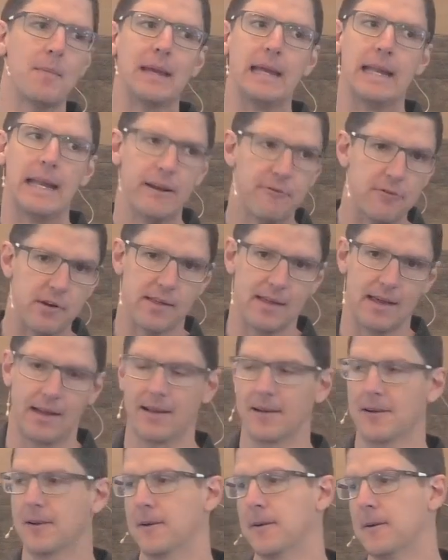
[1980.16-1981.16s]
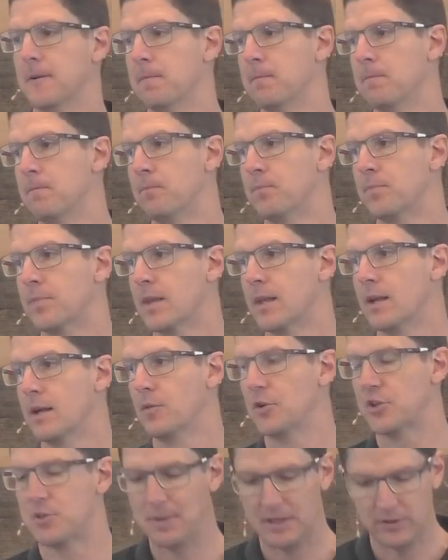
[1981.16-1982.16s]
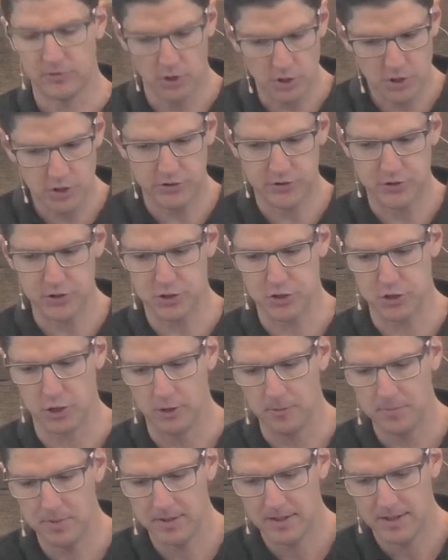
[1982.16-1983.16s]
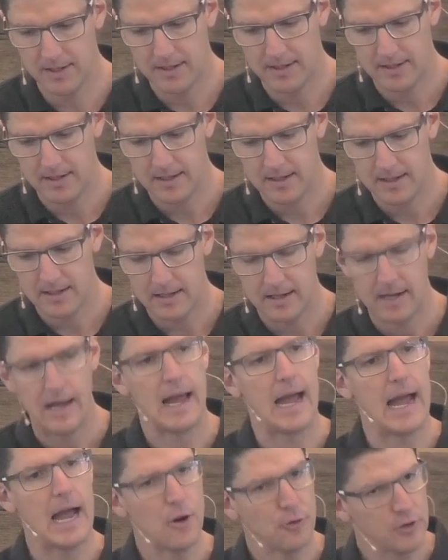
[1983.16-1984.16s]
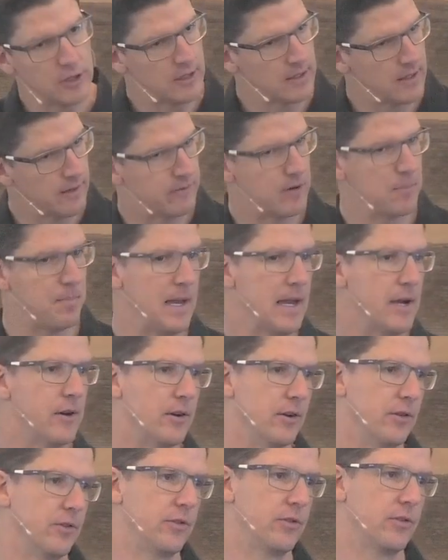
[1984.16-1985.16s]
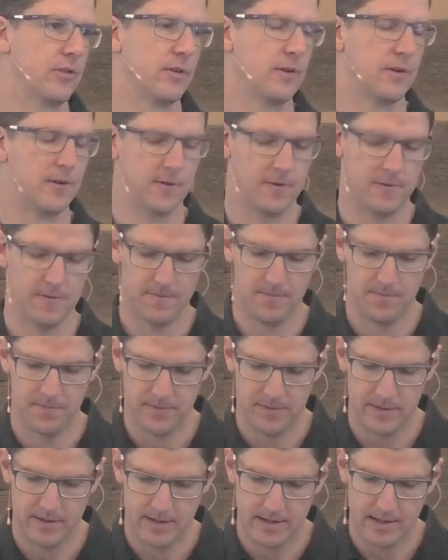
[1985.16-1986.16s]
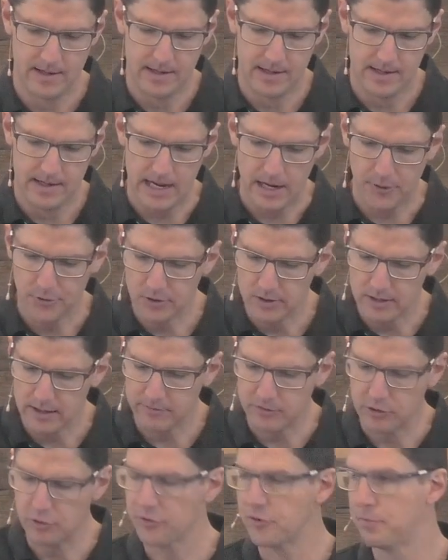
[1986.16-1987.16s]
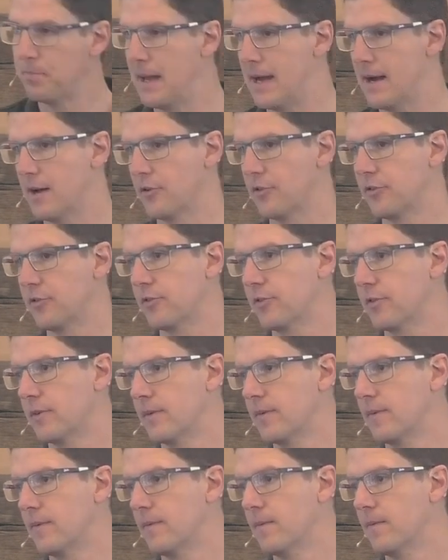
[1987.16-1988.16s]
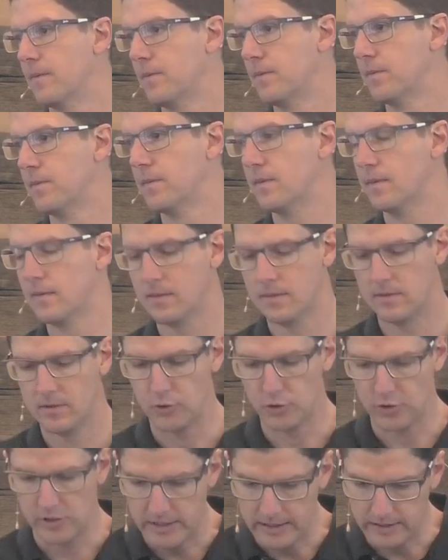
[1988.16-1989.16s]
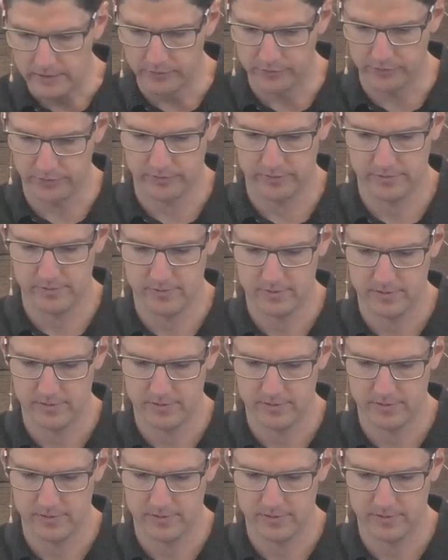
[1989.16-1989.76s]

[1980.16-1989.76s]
me in everything, which means not just your job. How do you love your parents? How are you loving your spouse, your kids,